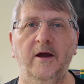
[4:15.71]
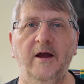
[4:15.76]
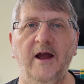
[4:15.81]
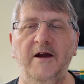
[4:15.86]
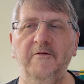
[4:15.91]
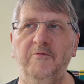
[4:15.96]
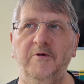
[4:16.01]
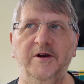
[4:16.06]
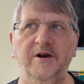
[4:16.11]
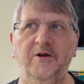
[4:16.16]

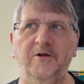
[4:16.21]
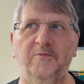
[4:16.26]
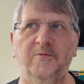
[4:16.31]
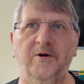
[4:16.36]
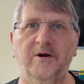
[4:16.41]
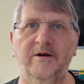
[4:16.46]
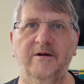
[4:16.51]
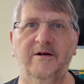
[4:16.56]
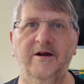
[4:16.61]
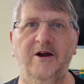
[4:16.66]
everyone knows
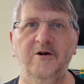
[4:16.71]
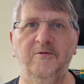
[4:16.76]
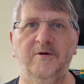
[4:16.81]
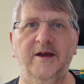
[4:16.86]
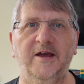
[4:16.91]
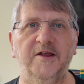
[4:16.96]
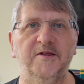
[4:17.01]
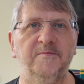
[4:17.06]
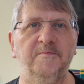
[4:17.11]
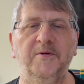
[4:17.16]
what Coke
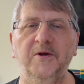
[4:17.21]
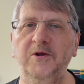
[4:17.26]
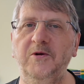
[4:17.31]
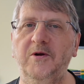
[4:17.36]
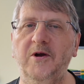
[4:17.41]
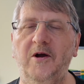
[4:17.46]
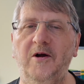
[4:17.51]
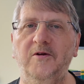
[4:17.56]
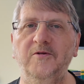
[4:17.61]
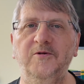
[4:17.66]
is, but you
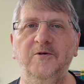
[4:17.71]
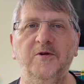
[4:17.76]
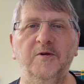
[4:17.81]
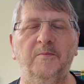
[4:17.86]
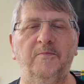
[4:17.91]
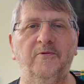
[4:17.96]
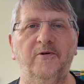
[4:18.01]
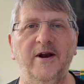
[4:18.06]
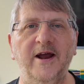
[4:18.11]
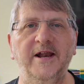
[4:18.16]
can't use a
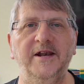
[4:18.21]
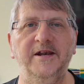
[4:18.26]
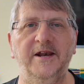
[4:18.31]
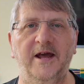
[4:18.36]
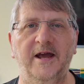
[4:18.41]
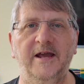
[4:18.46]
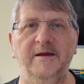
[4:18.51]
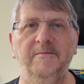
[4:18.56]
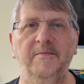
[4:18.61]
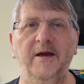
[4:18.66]
brand
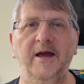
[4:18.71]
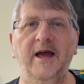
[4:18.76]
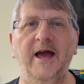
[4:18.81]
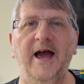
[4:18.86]
name